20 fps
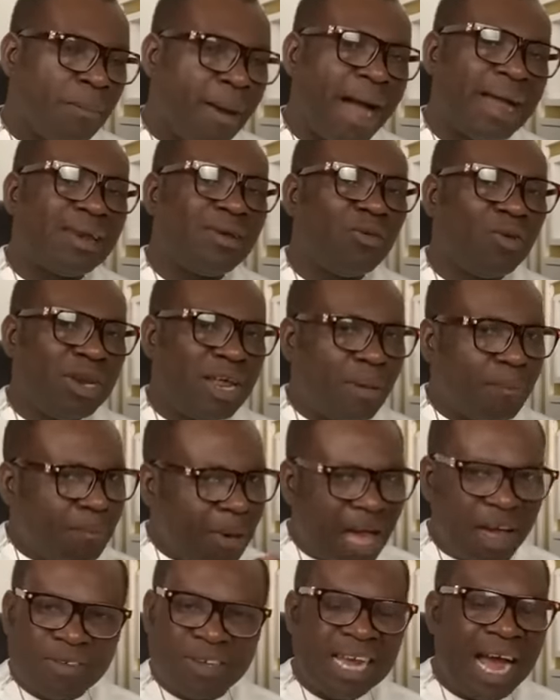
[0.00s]
But with a
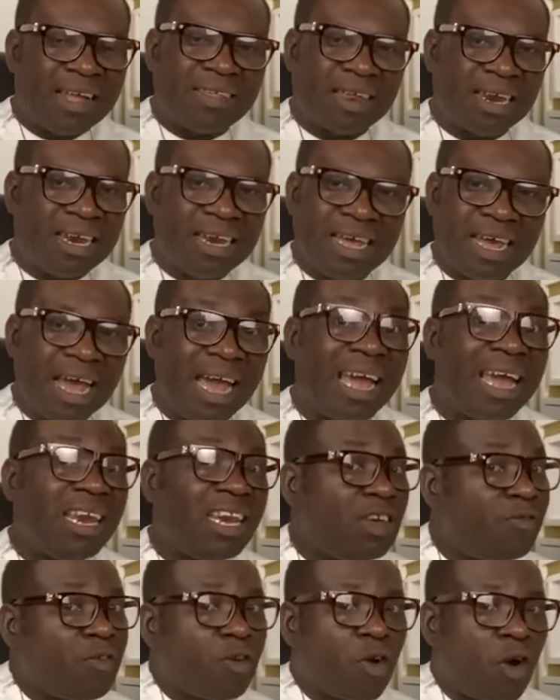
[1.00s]
birth chart and
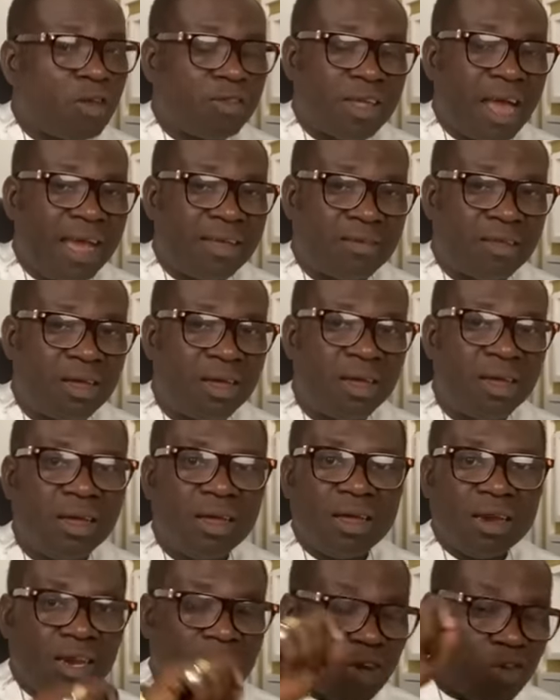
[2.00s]
a difficult science,
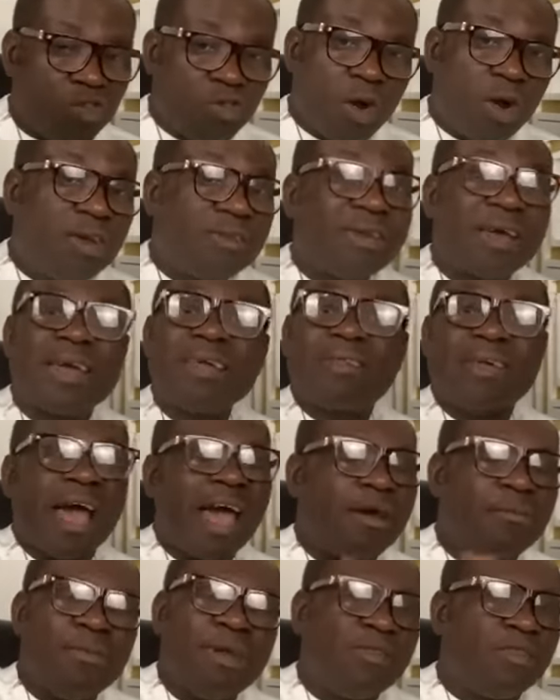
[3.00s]
they draw it to get
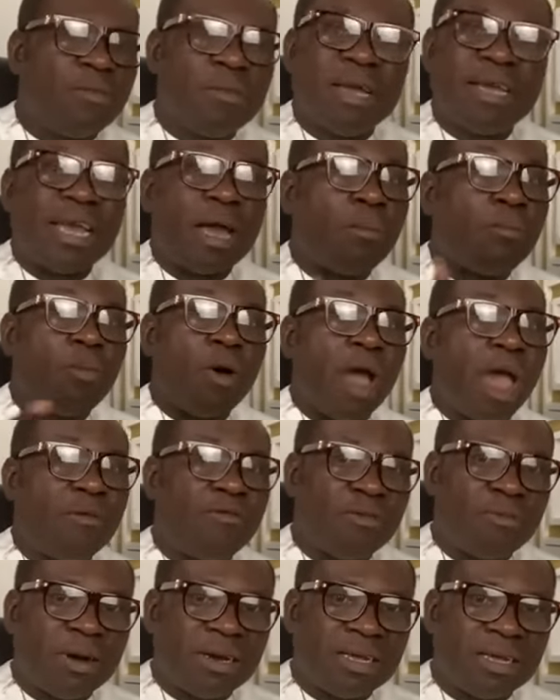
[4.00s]
time. Mean to me,
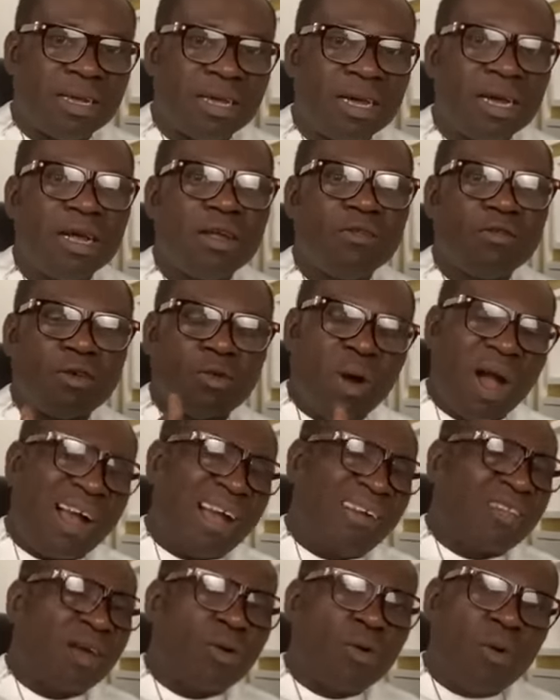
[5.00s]
everybody. To
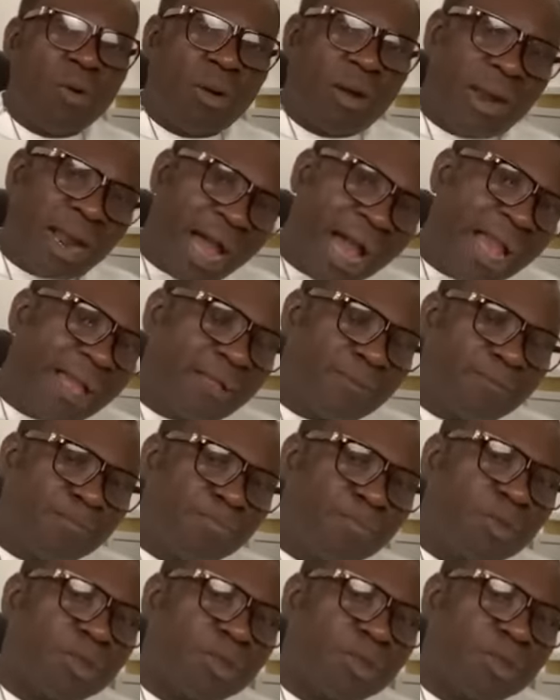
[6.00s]
one can go online.